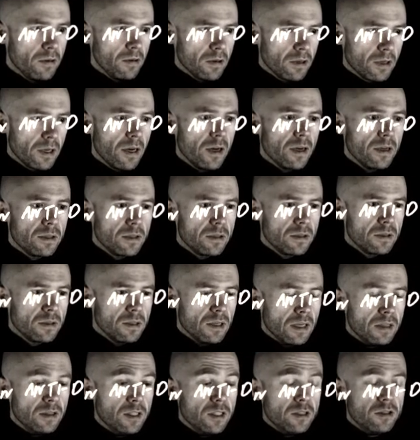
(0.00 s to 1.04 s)
class.
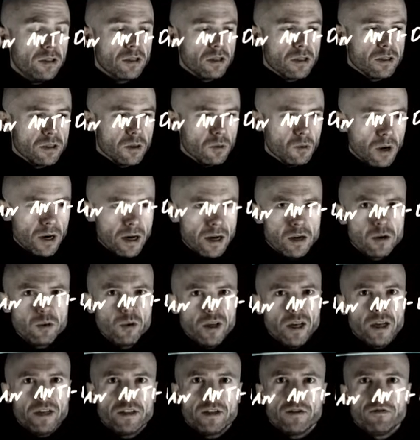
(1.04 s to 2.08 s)
And this took us a while. We
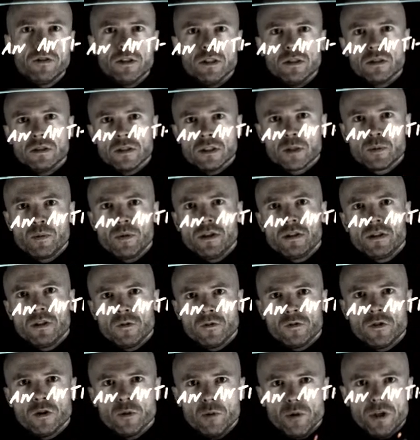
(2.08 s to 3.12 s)
had to have this explicit
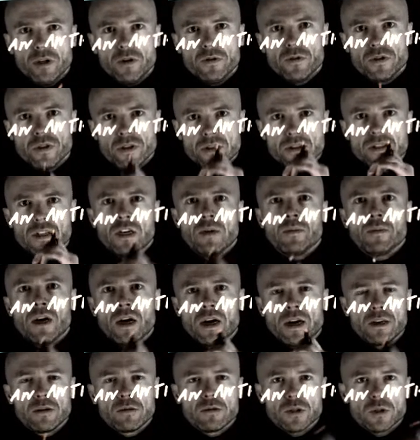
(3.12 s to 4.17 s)
formula for the sum
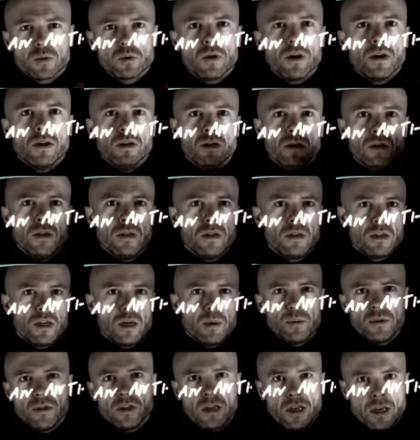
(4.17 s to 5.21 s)
I equals 1 up
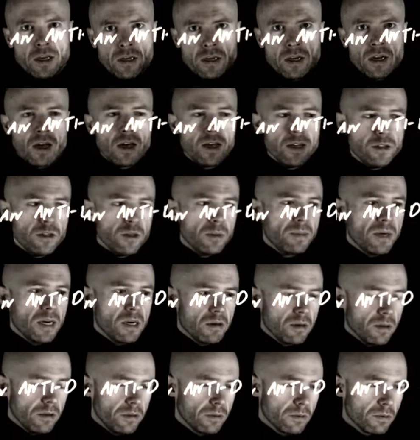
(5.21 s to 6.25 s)
to n I to the
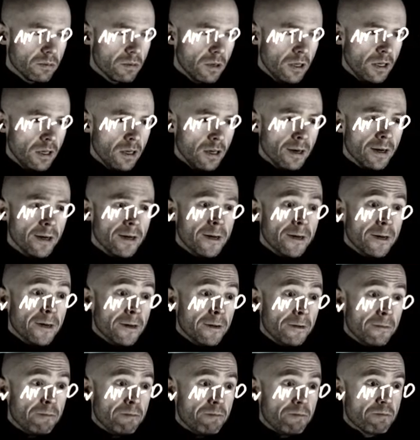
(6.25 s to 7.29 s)
power 3.
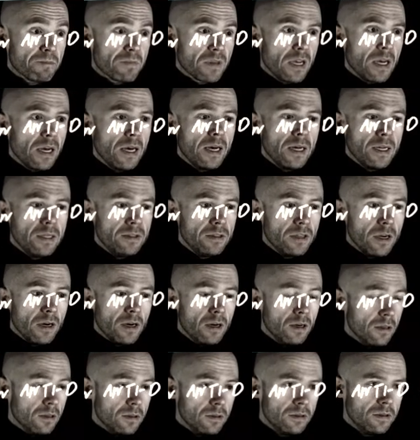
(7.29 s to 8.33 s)
And
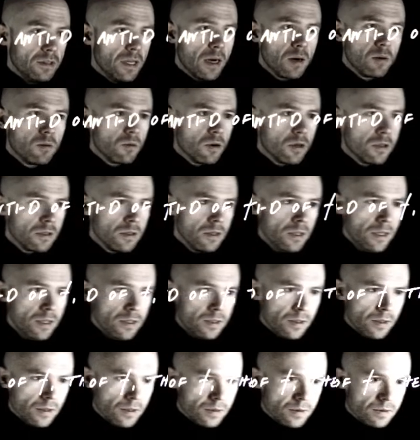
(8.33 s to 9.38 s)
that wasn't
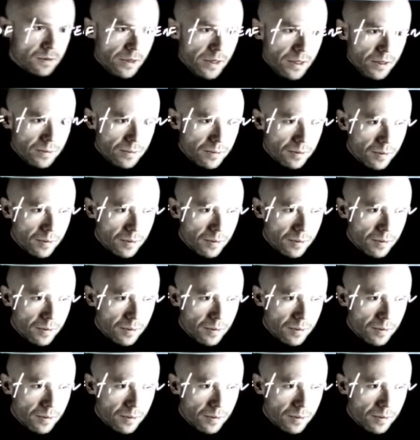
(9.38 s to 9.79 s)
easy, right?